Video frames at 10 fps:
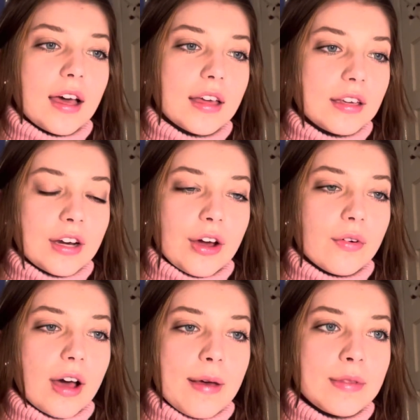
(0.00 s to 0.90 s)

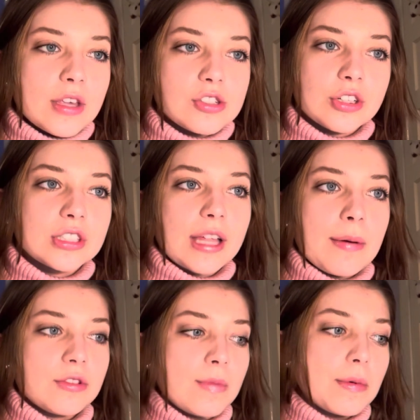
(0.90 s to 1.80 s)
in this certain
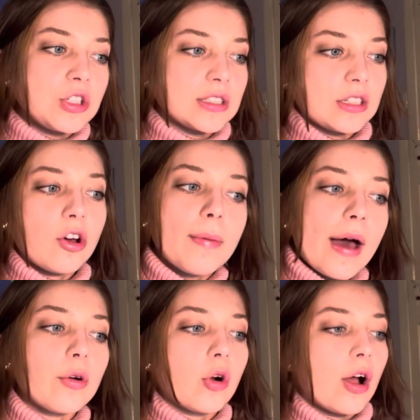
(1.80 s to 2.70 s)
club that maybe she doesn't know
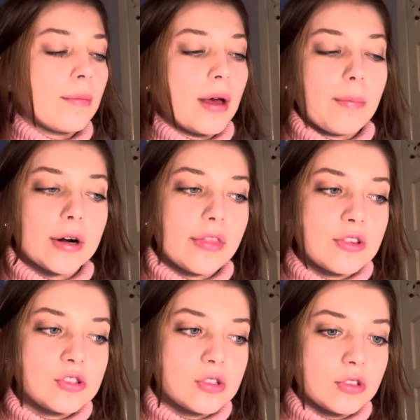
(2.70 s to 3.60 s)
about, or I'm a part of this
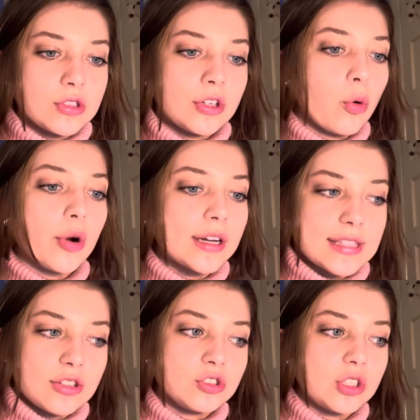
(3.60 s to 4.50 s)
certain
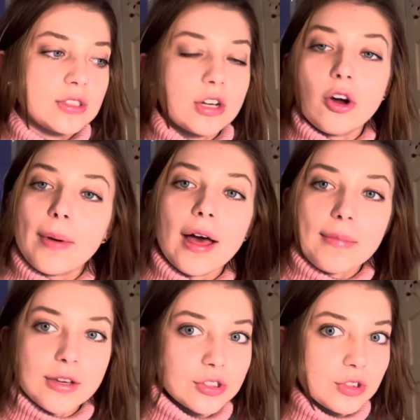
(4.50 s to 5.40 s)
organization she doesn't know about,
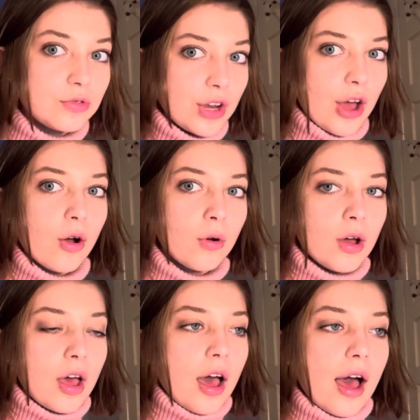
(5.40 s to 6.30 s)
make sure you know
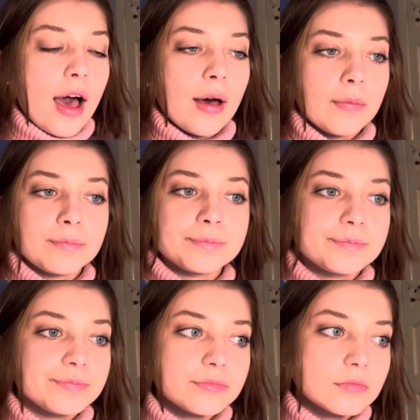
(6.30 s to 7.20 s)

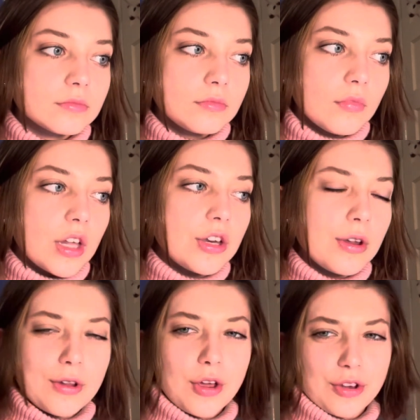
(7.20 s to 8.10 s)

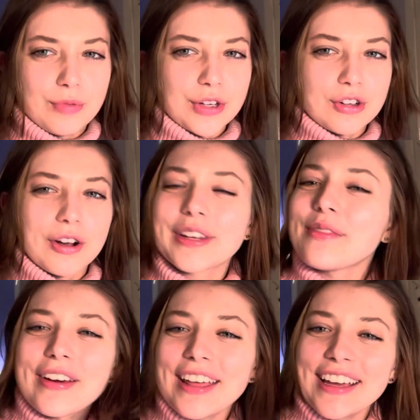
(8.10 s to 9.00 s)
what you're talking
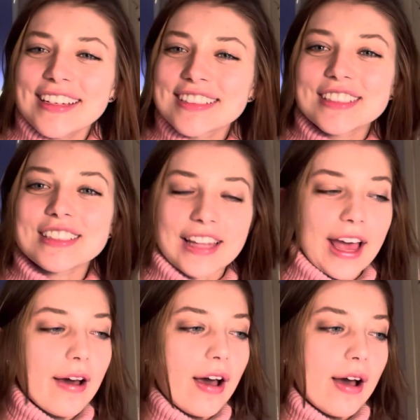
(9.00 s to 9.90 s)
about, I guess. Just like,
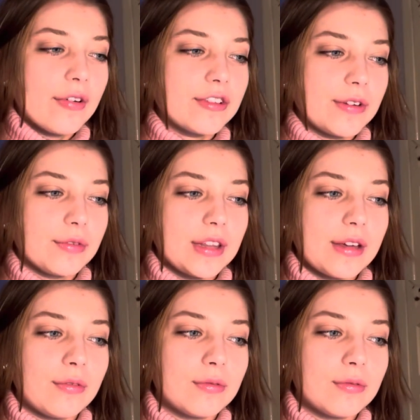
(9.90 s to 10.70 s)
I would have been really,